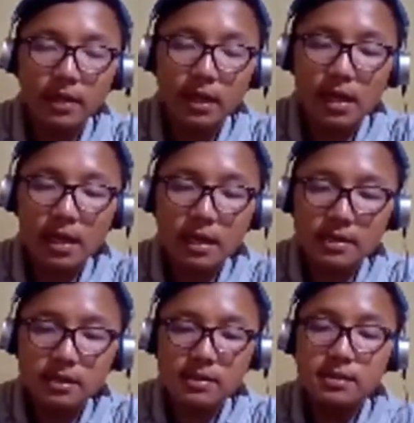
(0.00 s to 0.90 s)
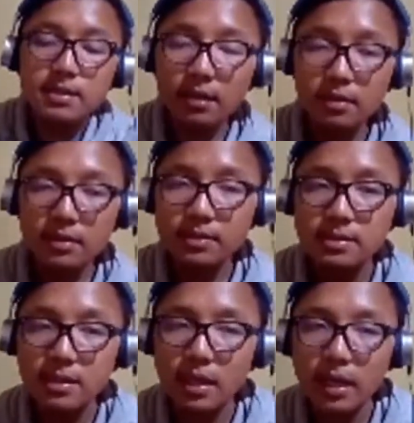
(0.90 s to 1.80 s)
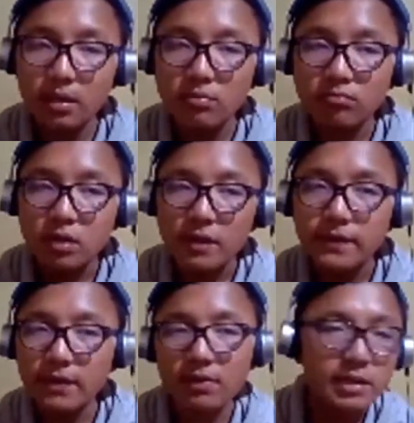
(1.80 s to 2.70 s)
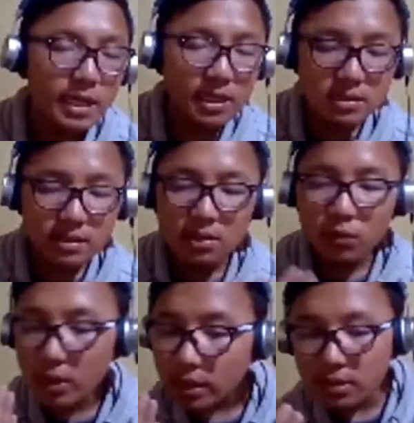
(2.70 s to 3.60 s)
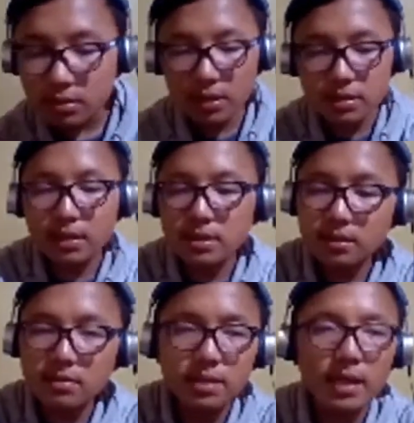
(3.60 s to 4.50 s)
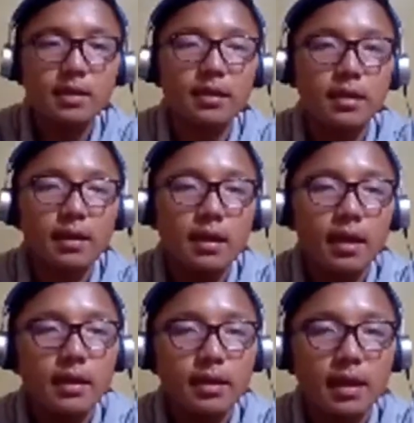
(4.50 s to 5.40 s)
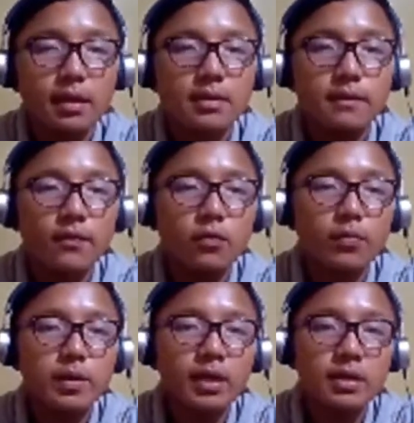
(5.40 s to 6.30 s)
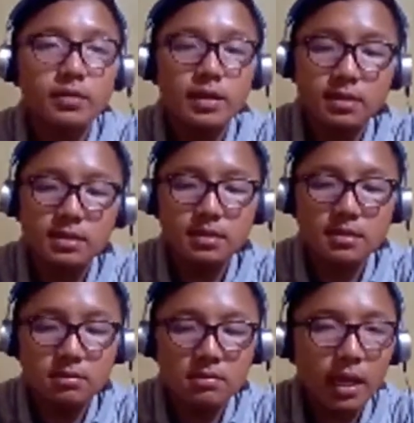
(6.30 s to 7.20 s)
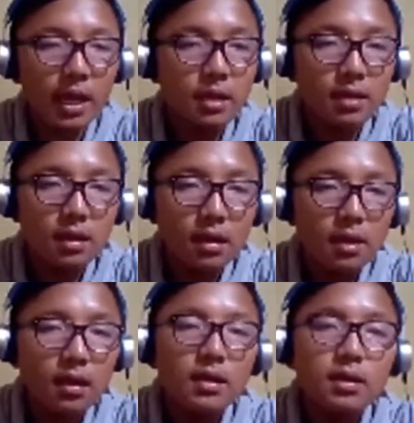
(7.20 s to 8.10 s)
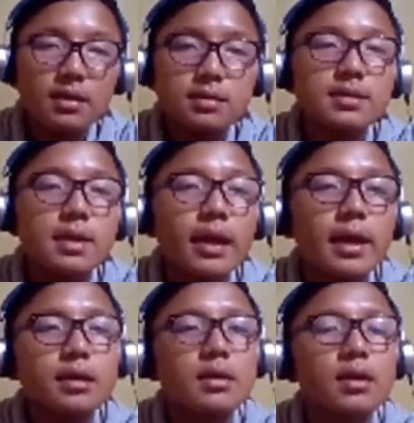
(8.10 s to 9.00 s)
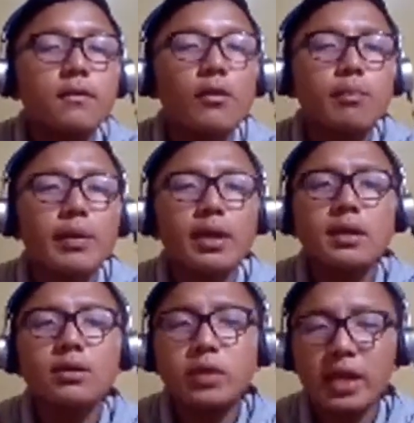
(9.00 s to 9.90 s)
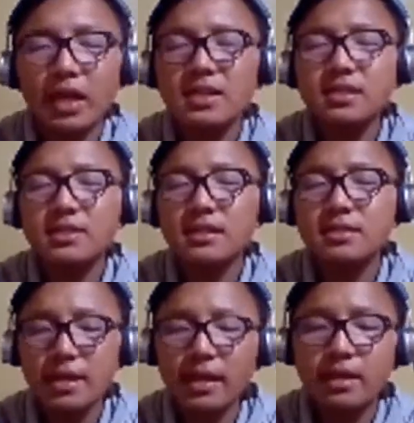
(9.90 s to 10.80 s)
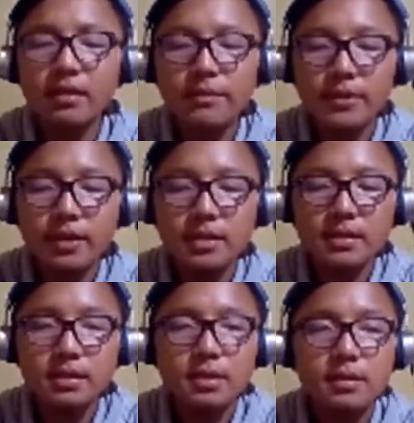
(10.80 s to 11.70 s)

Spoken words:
and till, let's say, for range till what? So let's say till 10, and then for p in range 10, let's say for p in range till 10, print